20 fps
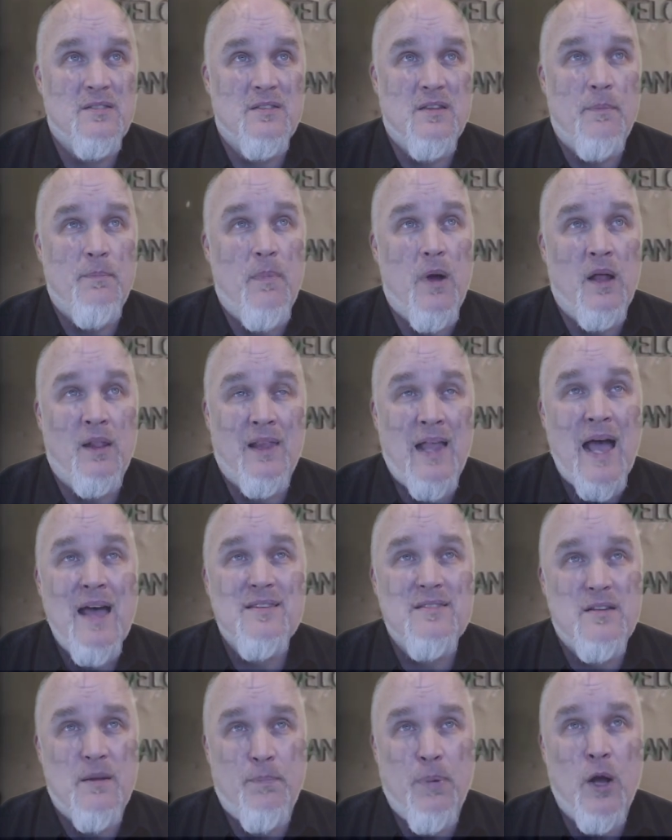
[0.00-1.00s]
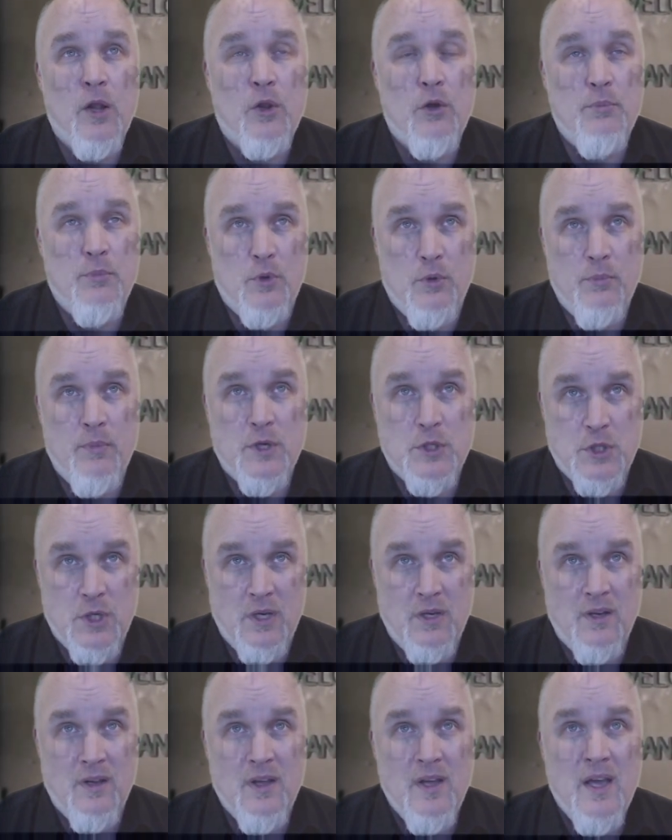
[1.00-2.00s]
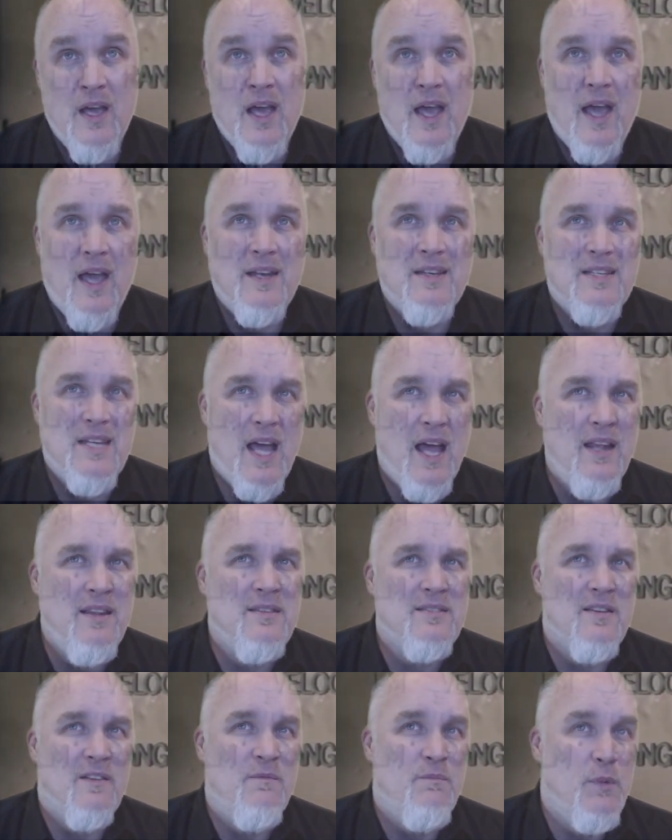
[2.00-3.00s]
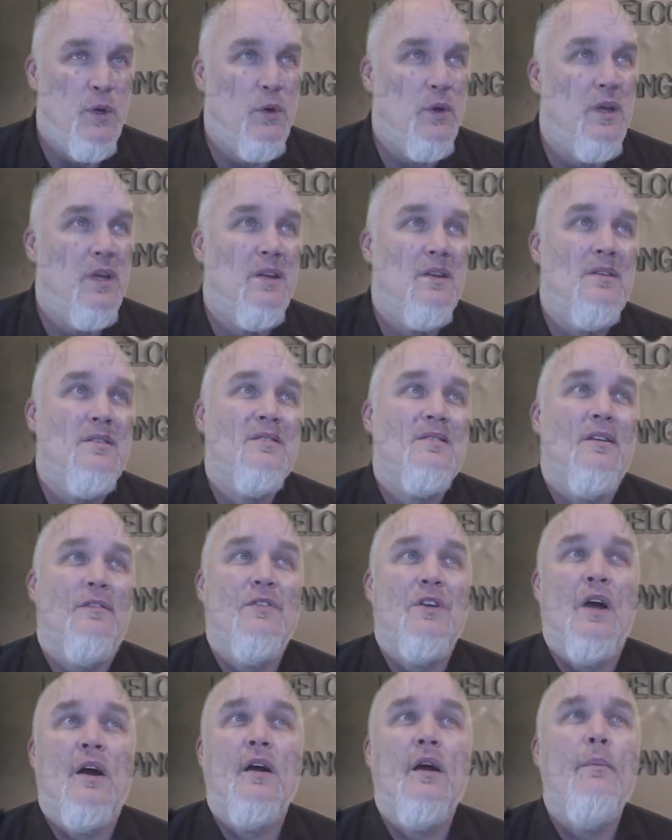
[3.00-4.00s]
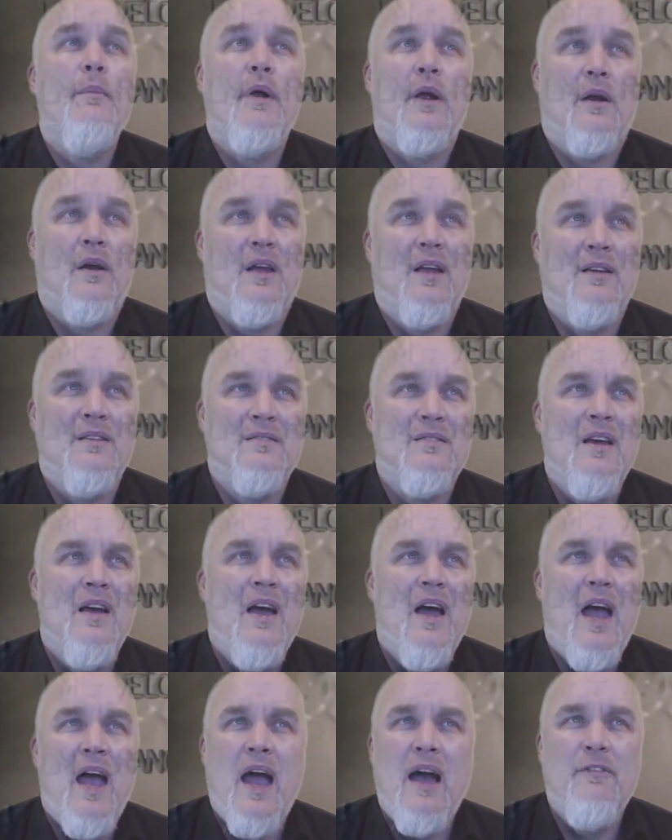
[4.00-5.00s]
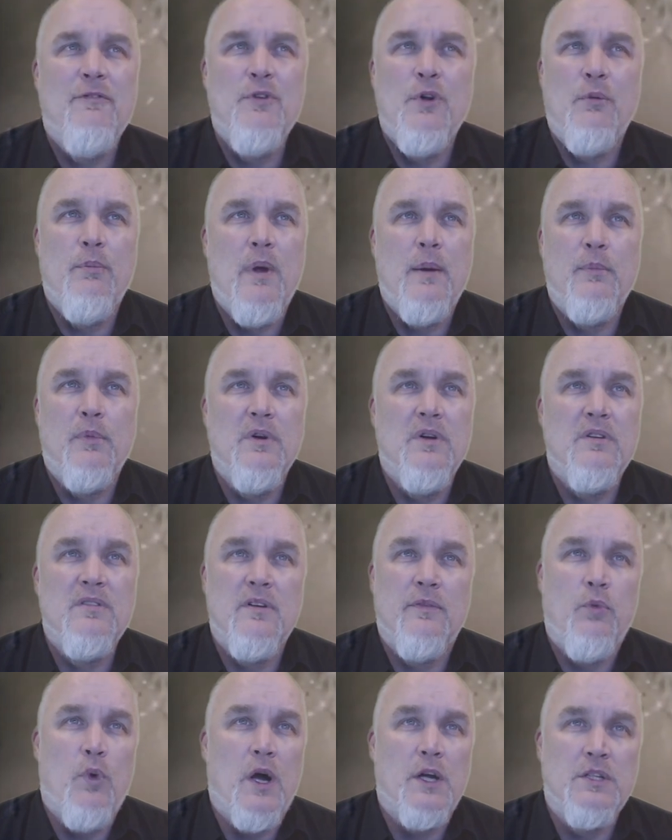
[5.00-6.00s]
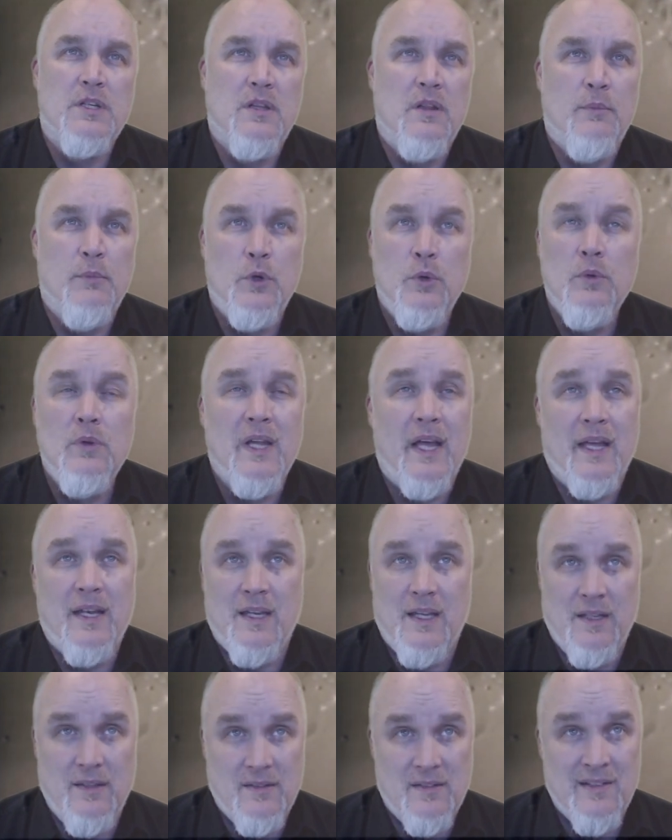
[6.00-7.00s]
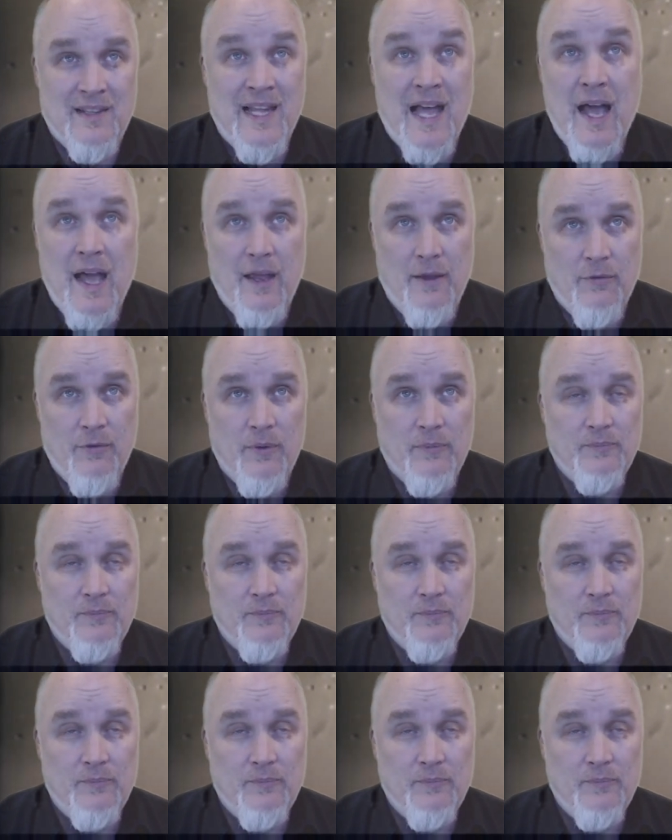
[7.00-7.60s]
the last Apollo moon mission, and tens of millions of young Americans have no memories of watching the moon landings live.